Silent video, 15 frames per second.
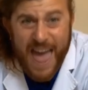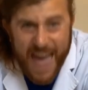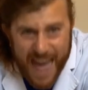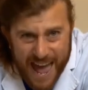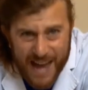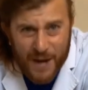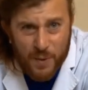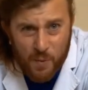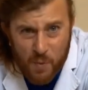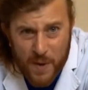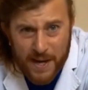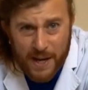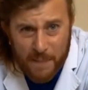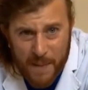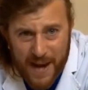and we
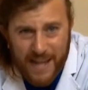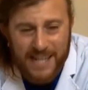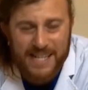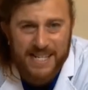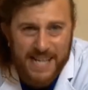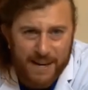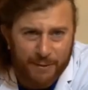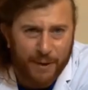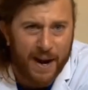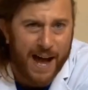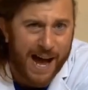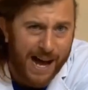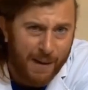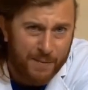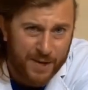can make different
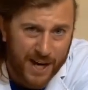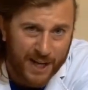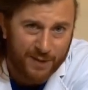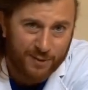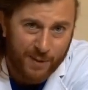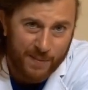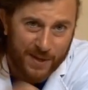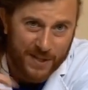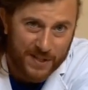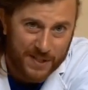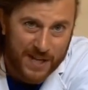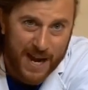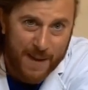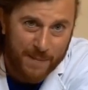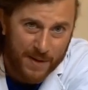objects from the
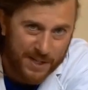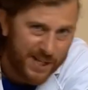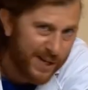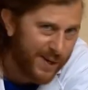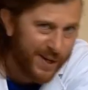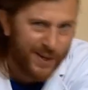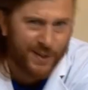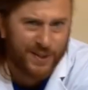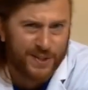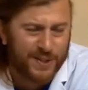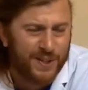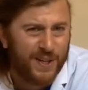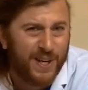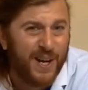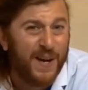same
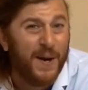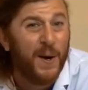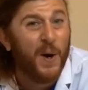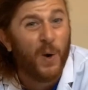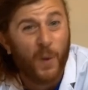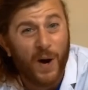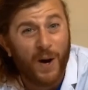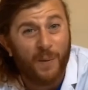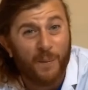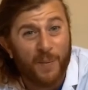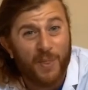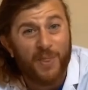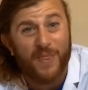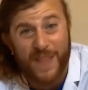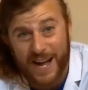materials.
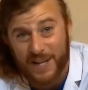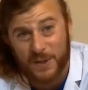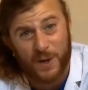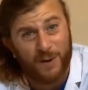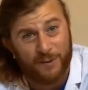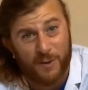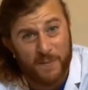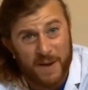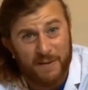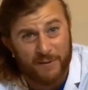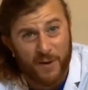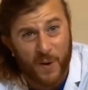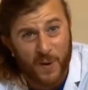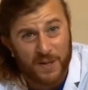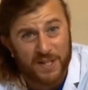Well, that's all for me,
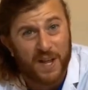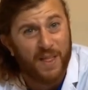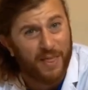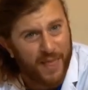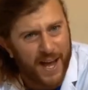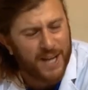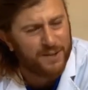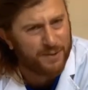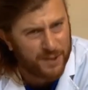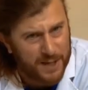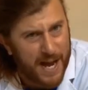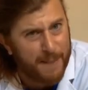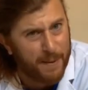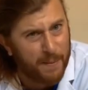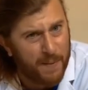folks. Thanks for
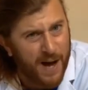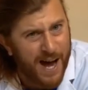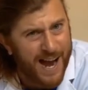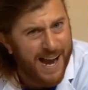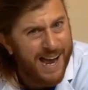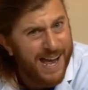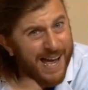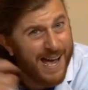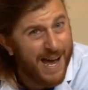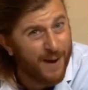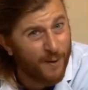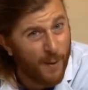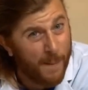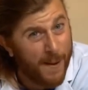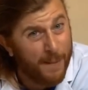stopping by, and
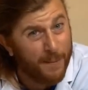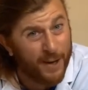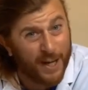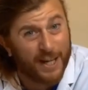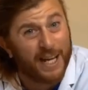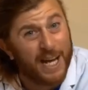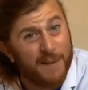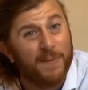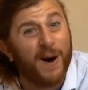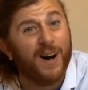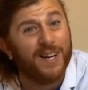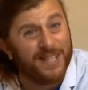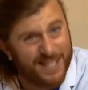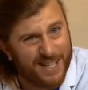remember to keep on